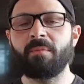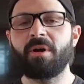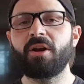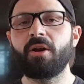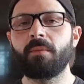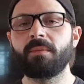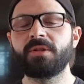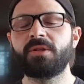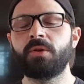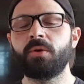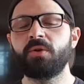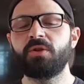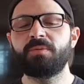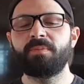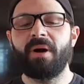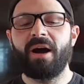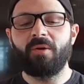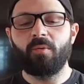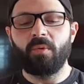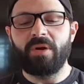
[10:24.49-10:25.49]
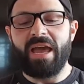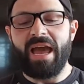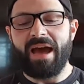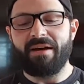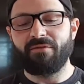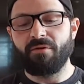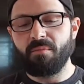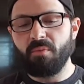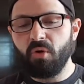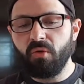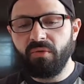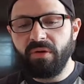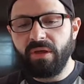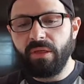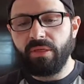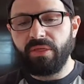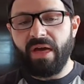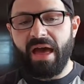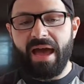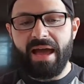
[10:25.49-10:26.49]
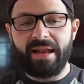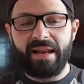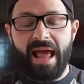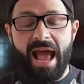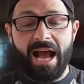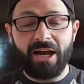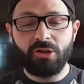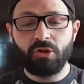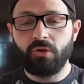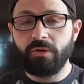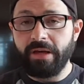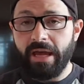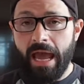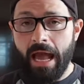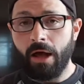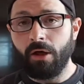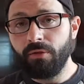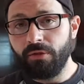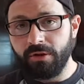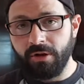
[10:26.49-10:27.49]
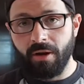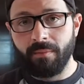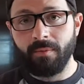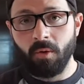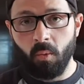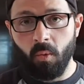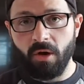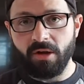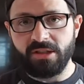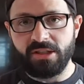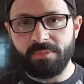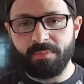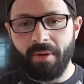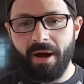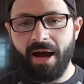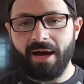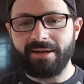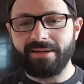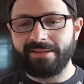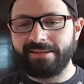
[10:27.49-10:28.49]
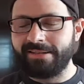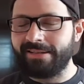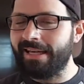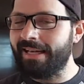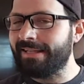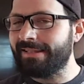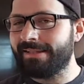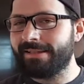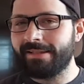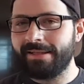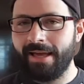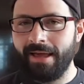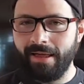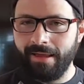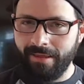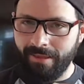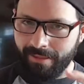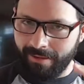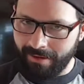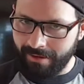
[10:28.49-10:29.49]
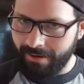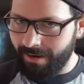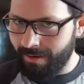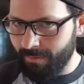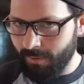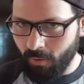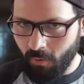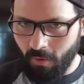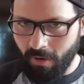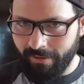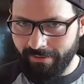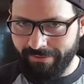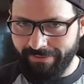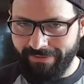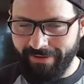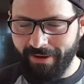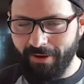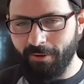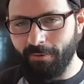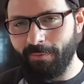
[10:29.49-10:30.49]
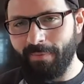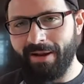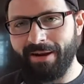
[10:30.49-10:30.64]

my number two spot, we have a movie that actually held the number one spot since the number one film,